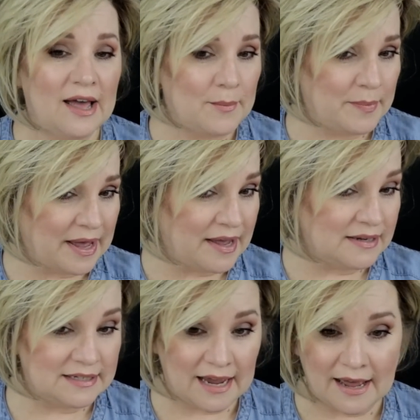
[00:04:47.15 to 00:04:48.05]

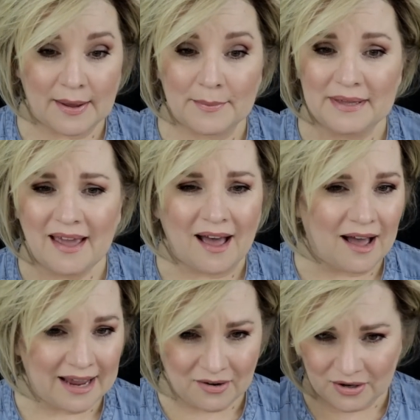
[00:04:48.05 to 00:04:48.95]
But um, yeah,
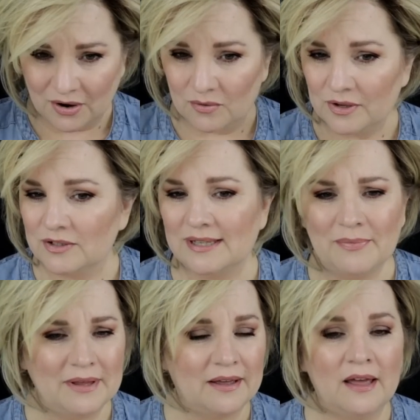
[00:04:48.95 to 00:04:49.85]
I don't know. There's
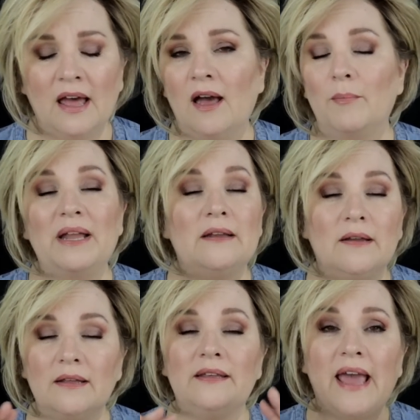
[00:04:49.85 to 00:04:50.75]
some, uh,
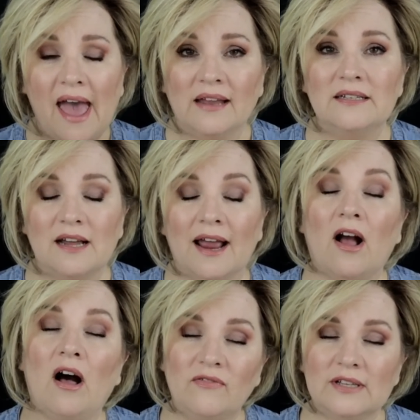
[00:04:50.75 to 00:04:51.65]
but yet I
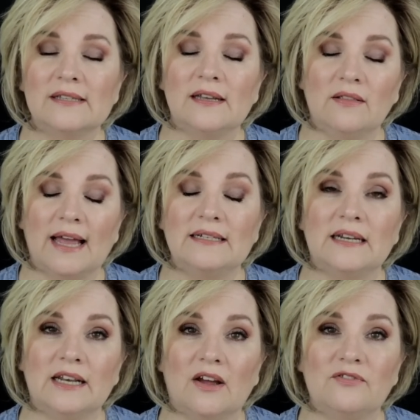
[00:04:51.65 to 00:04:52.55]
obviously liked
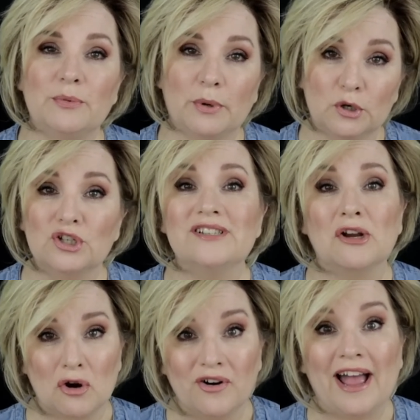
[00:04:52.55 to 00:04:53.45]
it enough to purchase
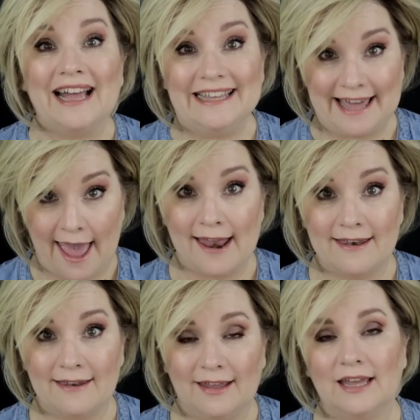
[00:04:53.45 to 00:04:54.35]
her
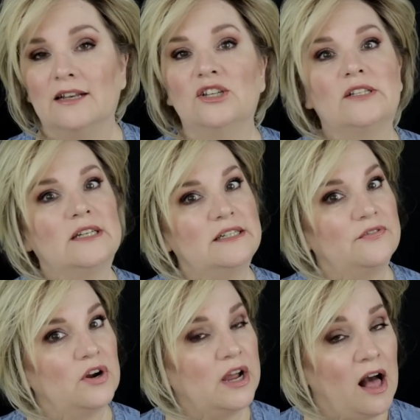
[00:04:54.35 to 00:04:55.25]
again in just a
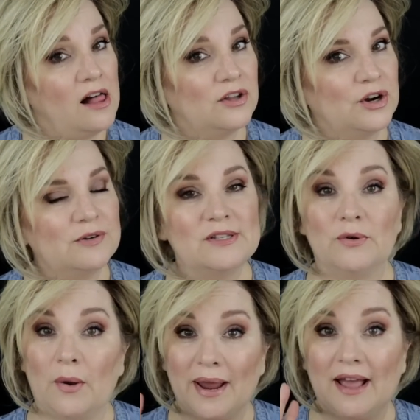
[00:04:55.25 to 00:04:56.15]
different color. So
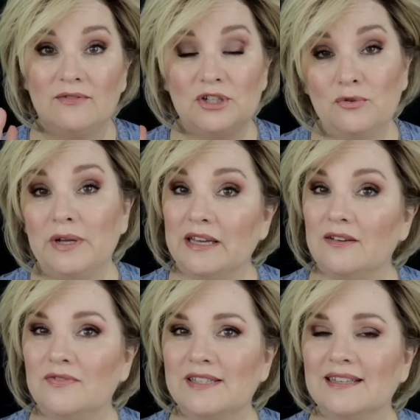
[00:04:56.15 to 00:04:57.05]
now I have two
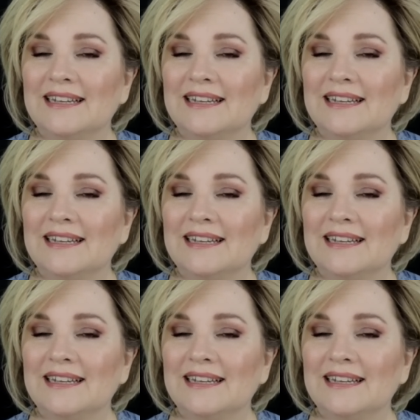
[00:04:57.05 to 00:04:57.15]
Eves.